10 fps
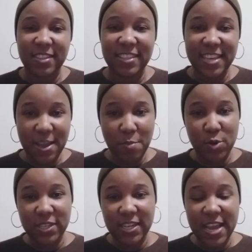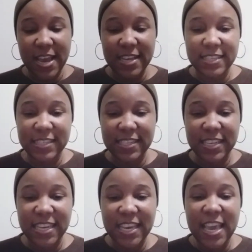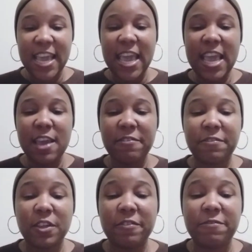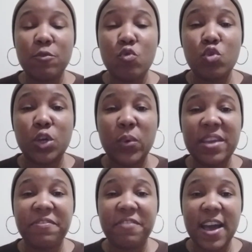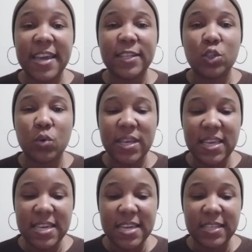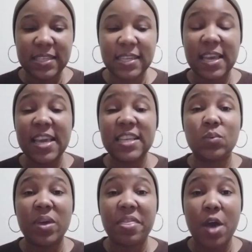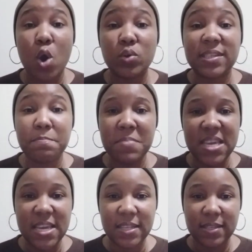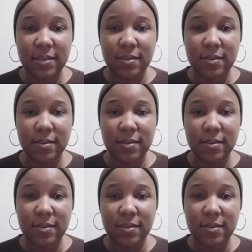Think about it, guys. If the food we find to eat is without meat,